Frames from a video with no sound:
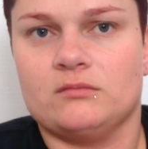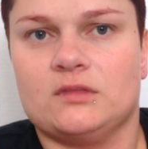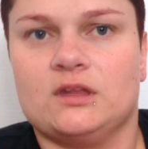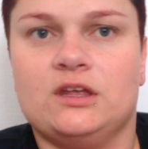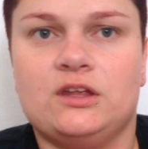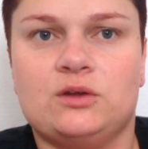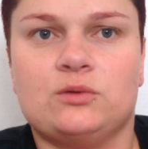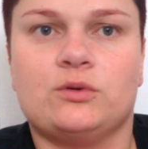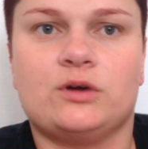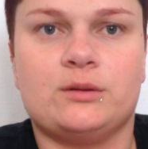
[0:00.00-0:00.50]

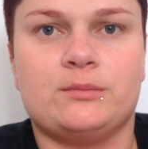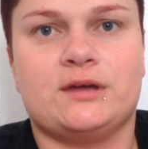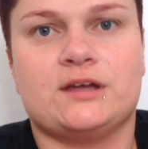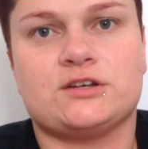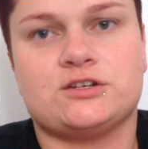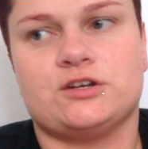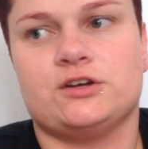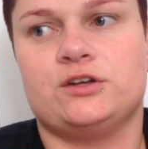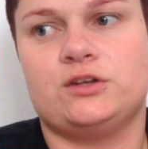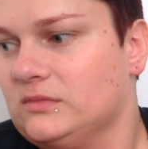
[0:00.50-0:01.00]
And you want to make
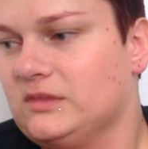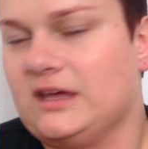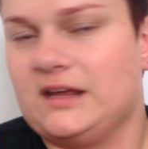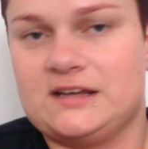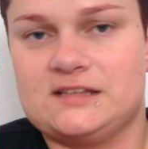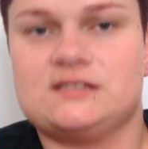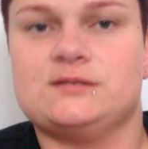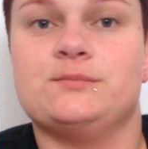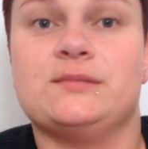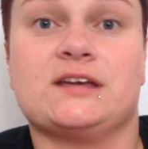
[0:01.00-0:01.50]
sure that
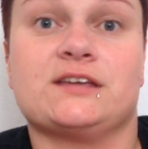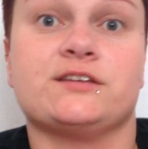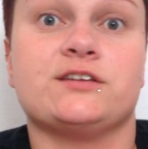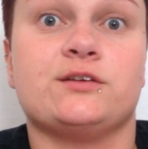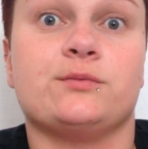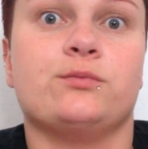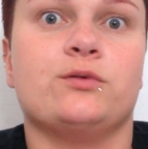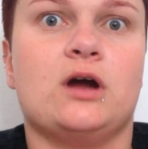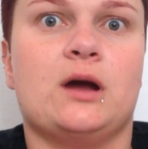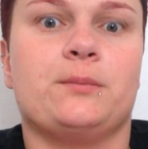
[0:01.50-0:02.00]
it's
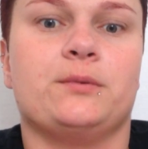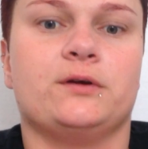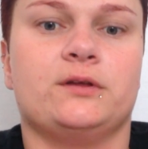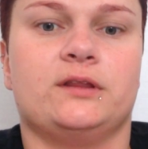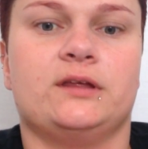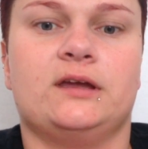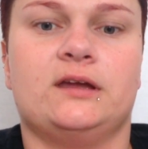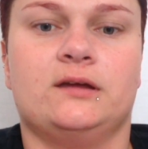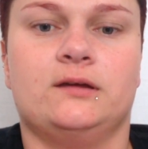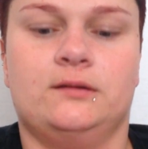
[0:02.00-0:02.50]
mixed
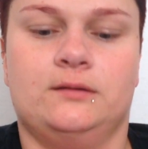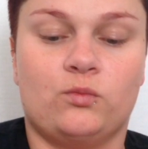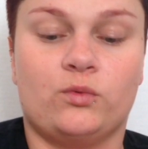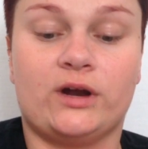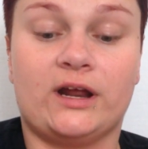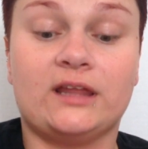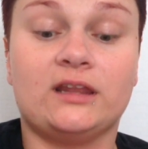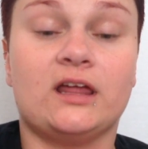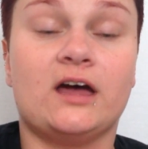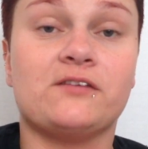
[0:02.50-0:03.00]
properly. What
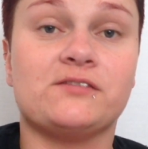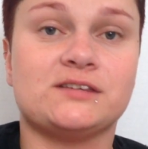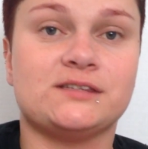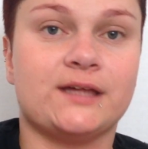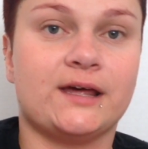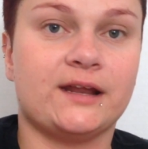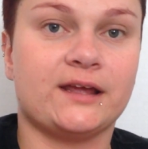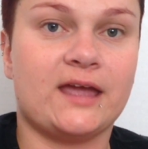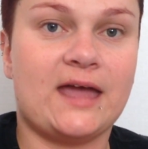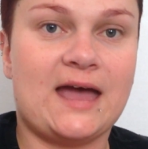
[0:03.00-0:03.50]
I love is
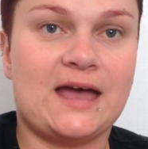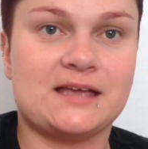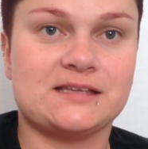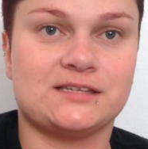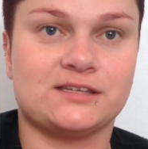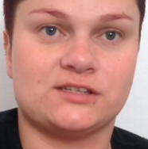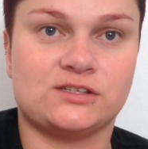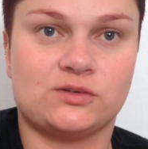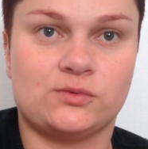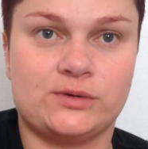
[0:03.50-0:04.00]
that it has
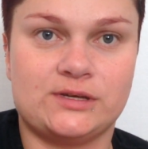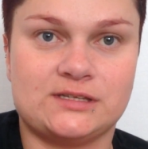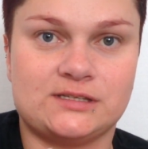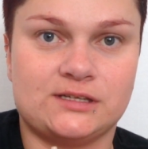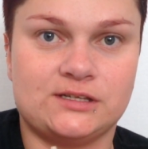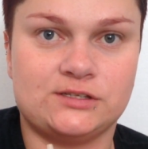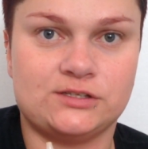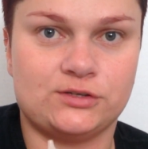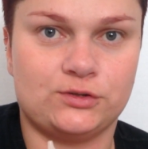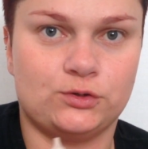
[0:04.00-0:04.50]
a
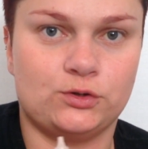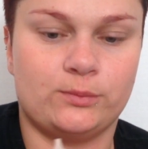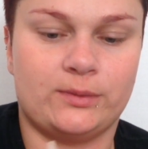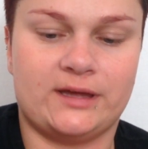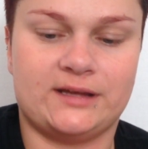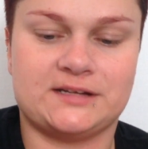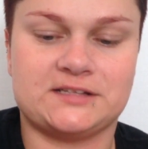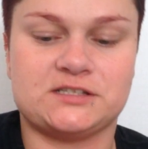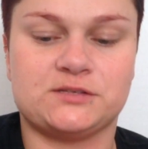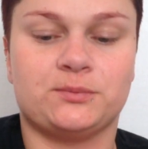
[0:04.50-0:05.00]
squeezy tube
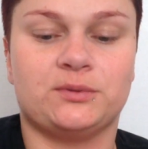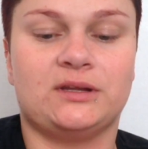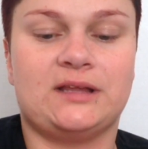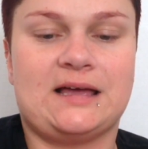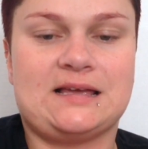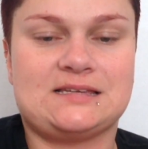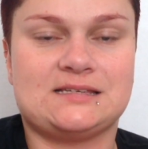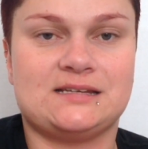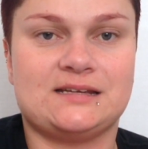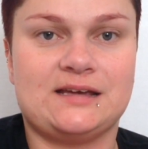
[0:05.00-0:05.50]
and it's
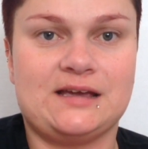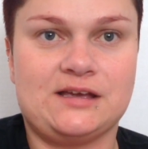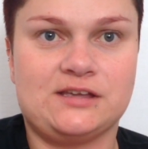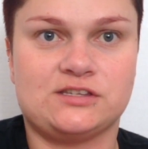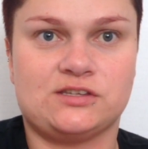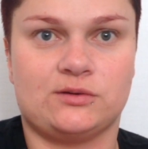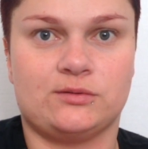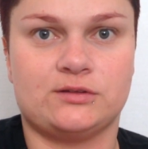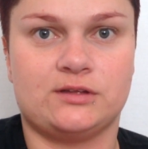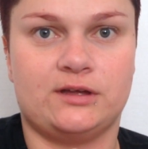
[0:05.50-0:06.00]
plastic,
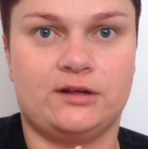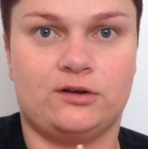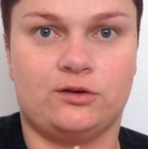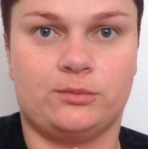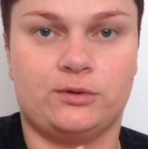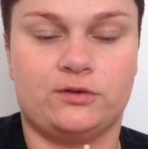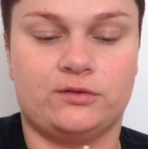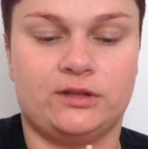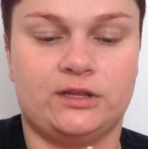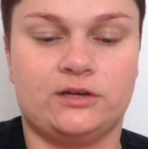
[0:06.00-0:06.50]
so it'll
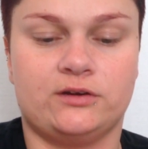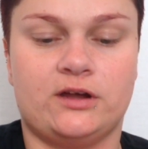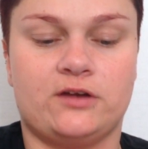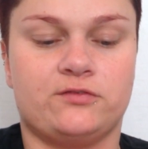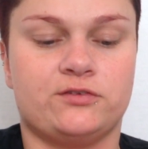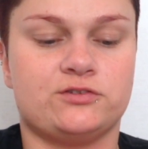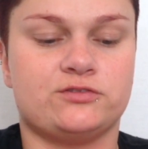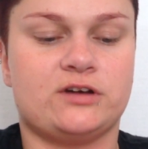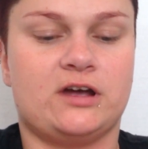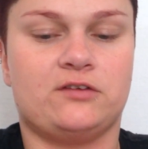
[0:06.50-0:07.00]
be really great
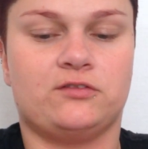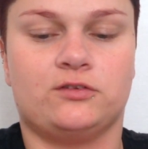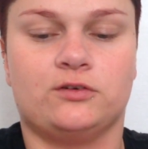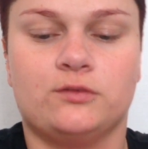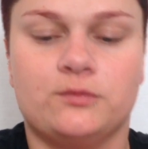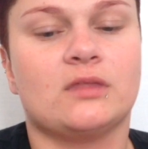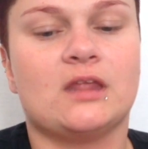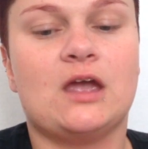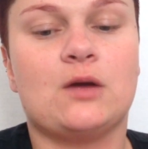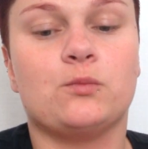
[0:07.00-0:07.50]
for travel.
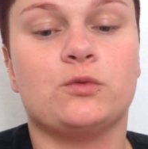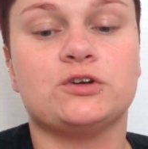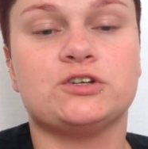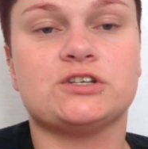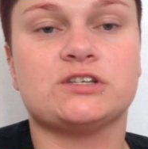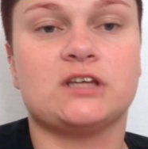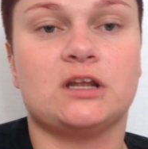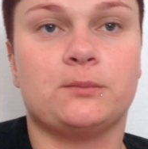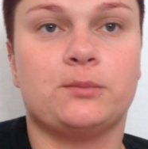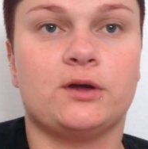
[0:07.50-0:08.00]
And we're just
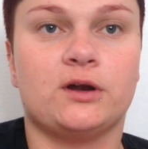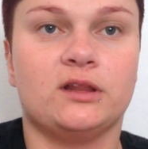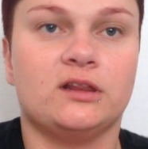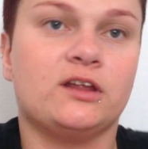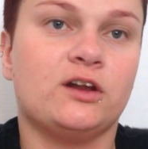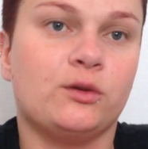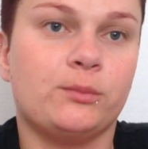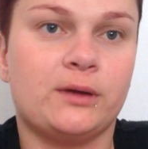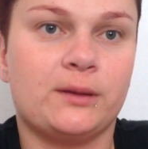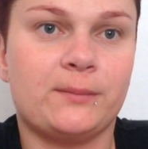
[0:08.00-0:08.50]
going to put a
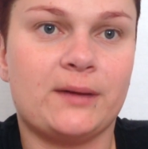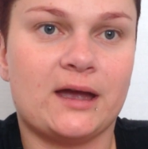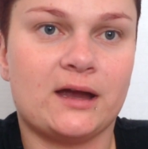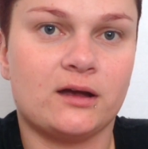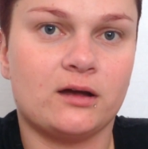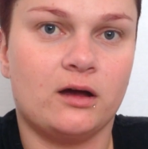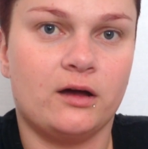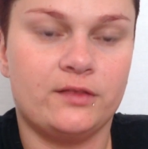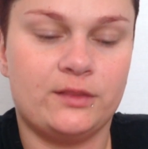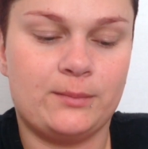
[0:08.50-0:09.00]
little bit back
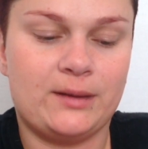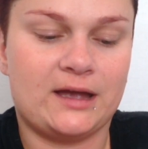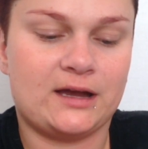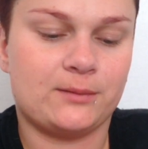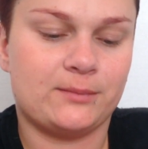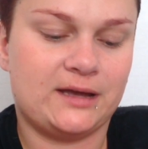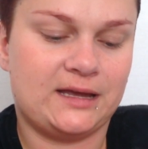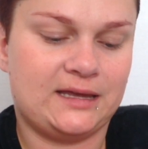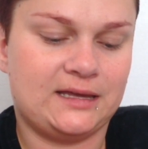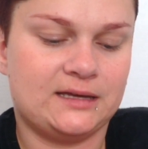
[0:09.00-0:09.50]
on the back of
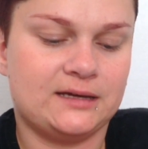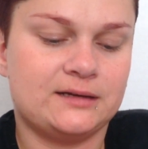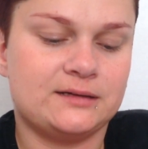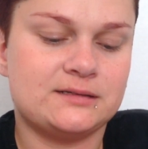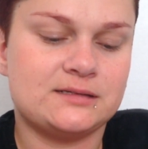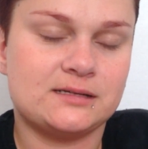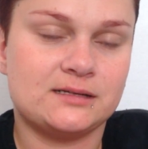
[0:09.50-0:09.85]
my hand.